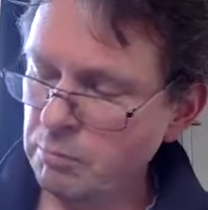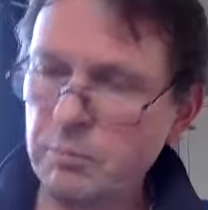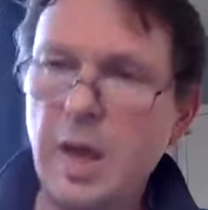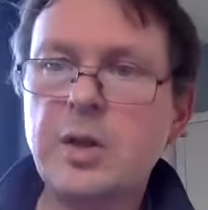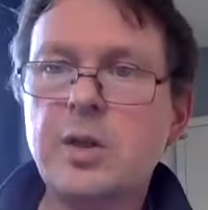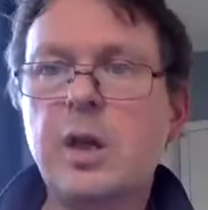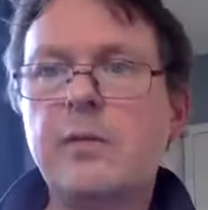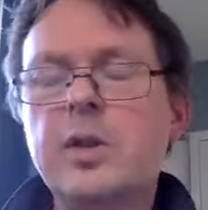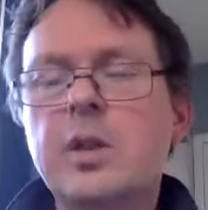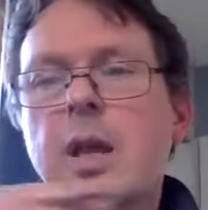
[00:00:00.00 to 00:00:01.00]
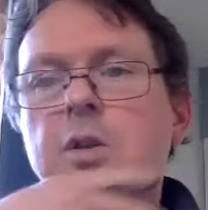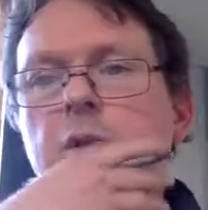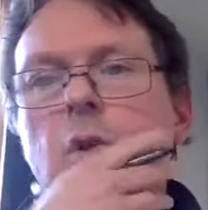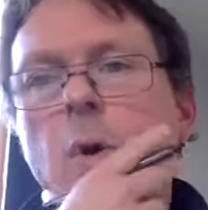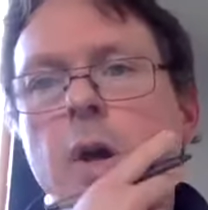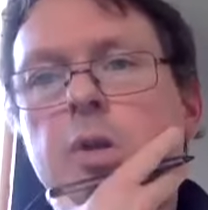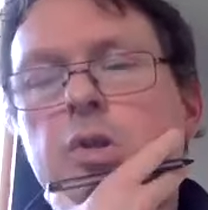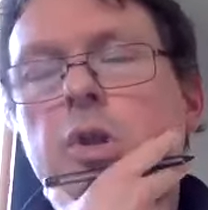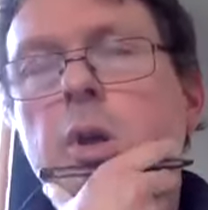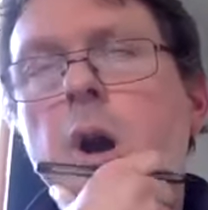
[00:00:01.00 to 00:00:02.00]
Thanks, Steve. It's an excellent
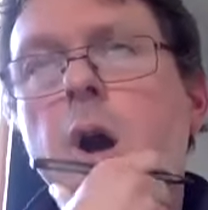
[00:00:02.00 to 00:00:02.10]
question.